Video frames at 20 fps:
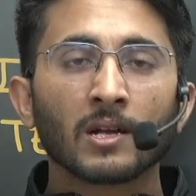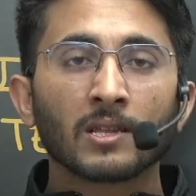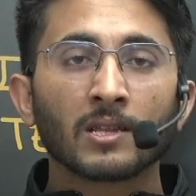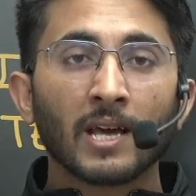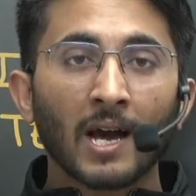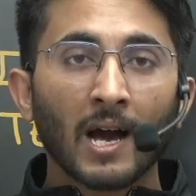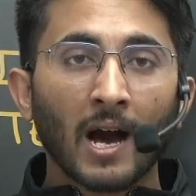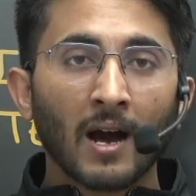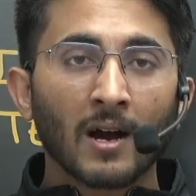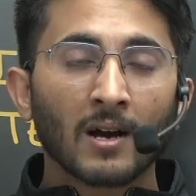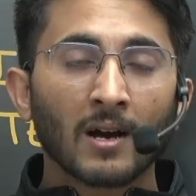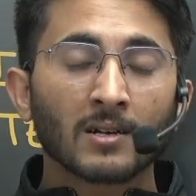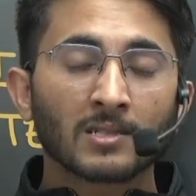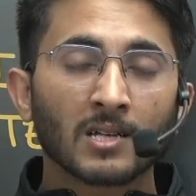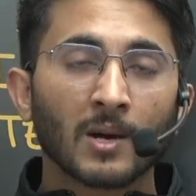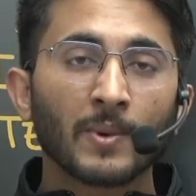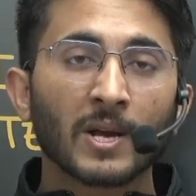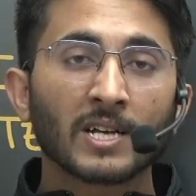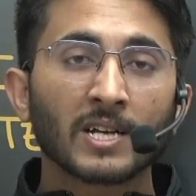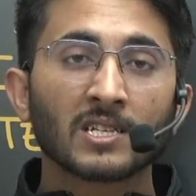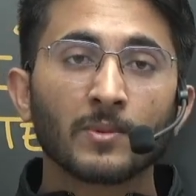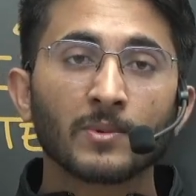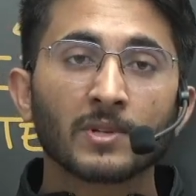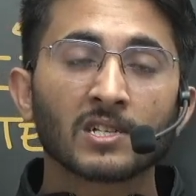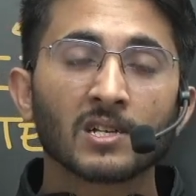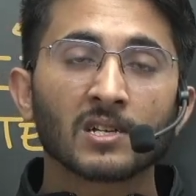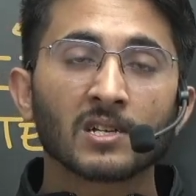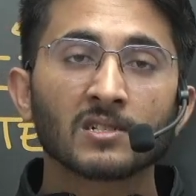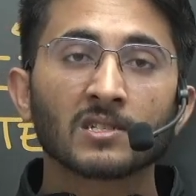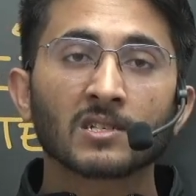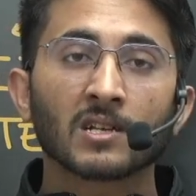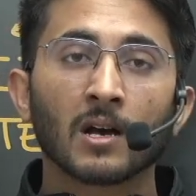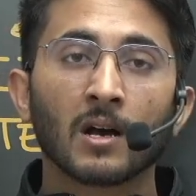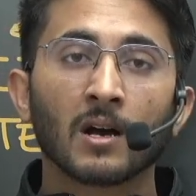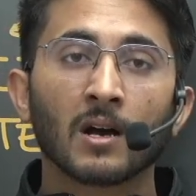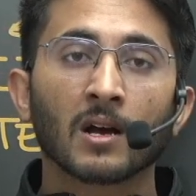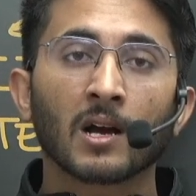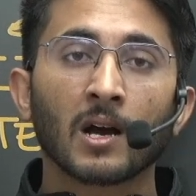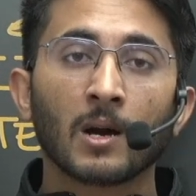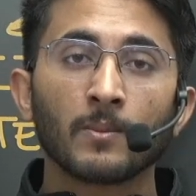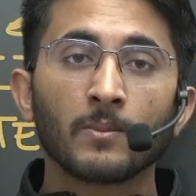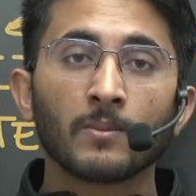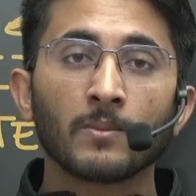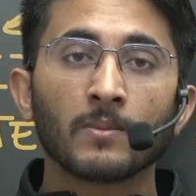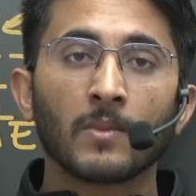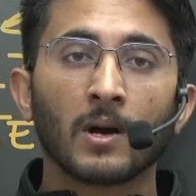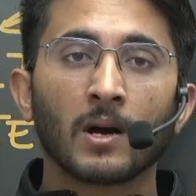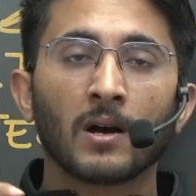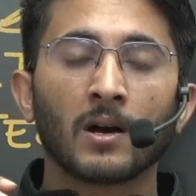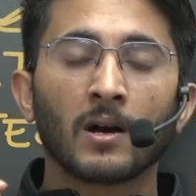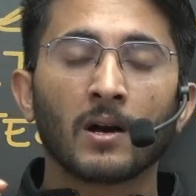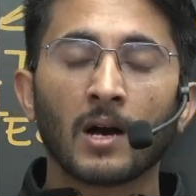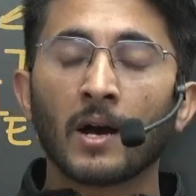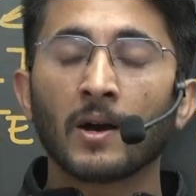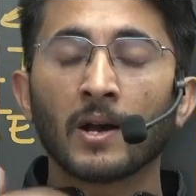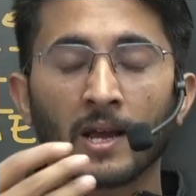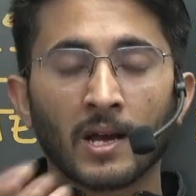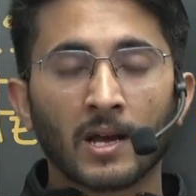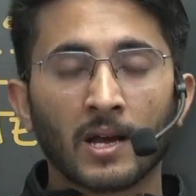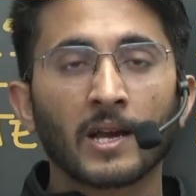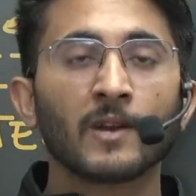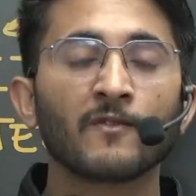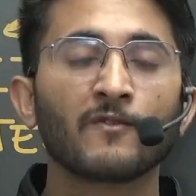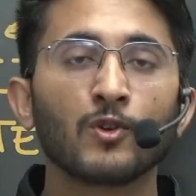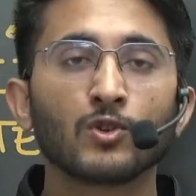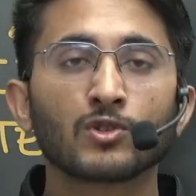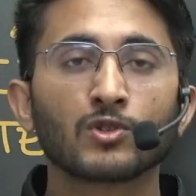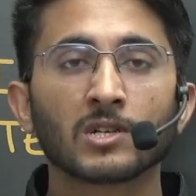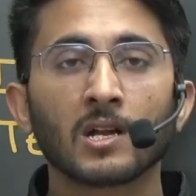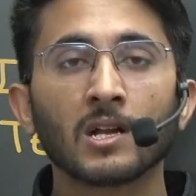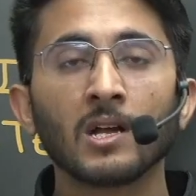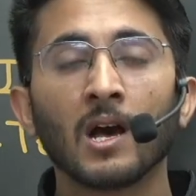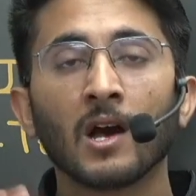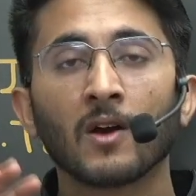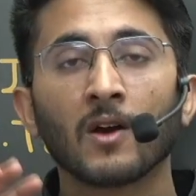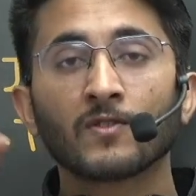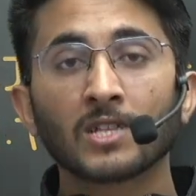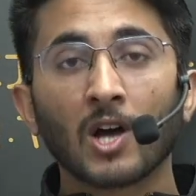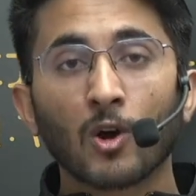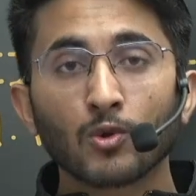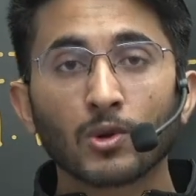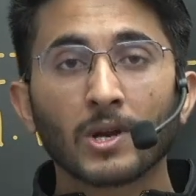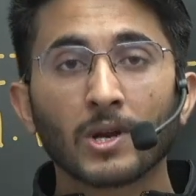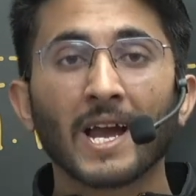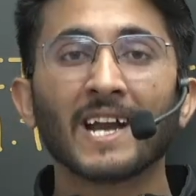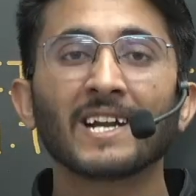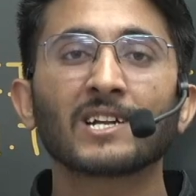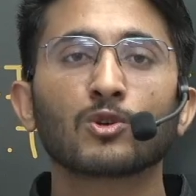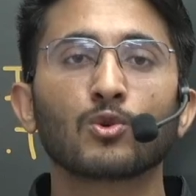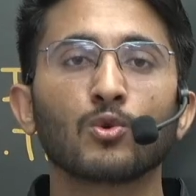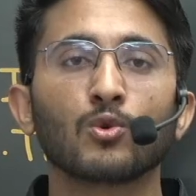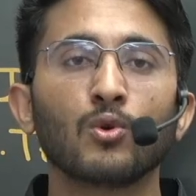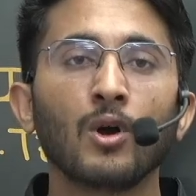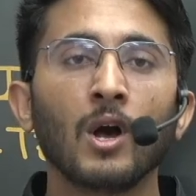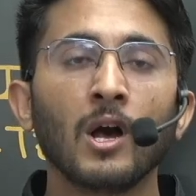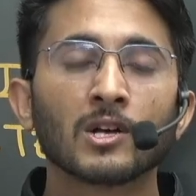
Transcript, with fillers: There are some examinations uh, come uh, in future without GATE too.